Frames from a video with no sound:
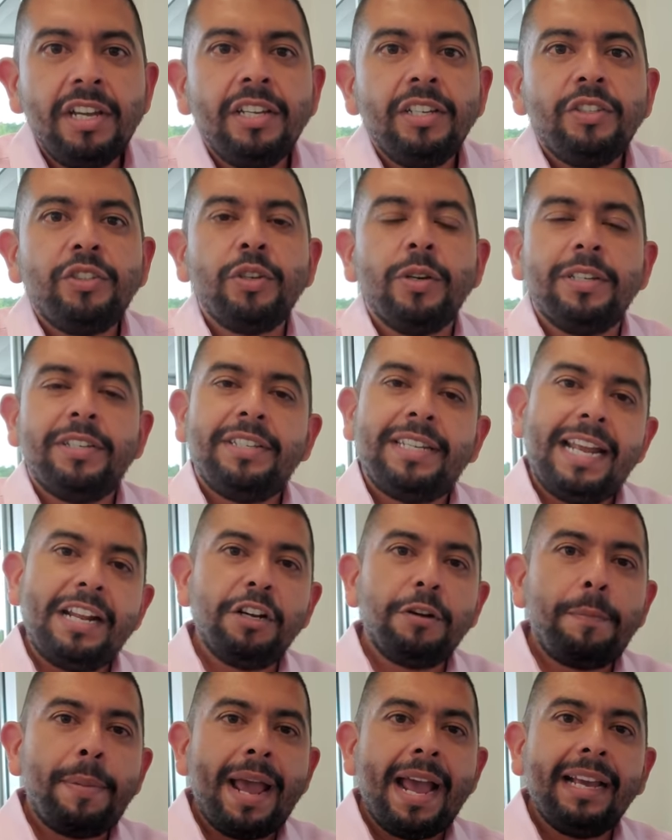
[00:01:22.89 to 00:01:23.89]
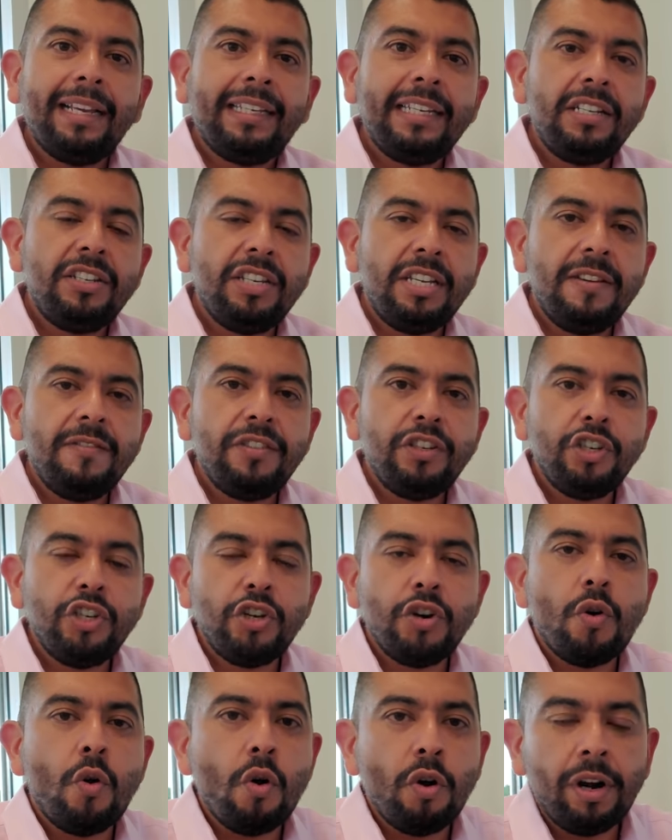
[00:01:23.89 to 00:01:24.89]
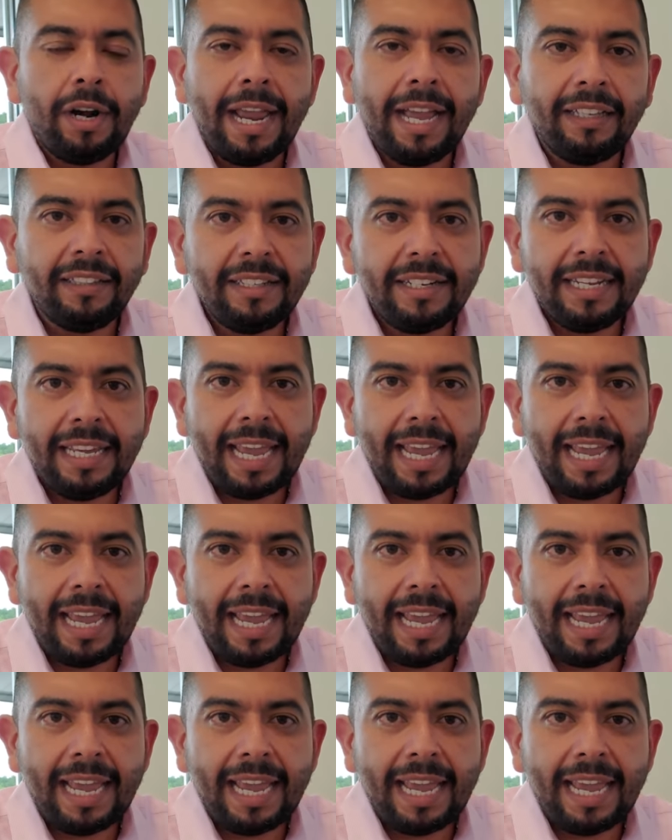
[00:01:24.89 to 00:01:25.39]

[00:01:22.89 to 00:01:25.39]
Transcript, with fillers: So a standard package gives you your LED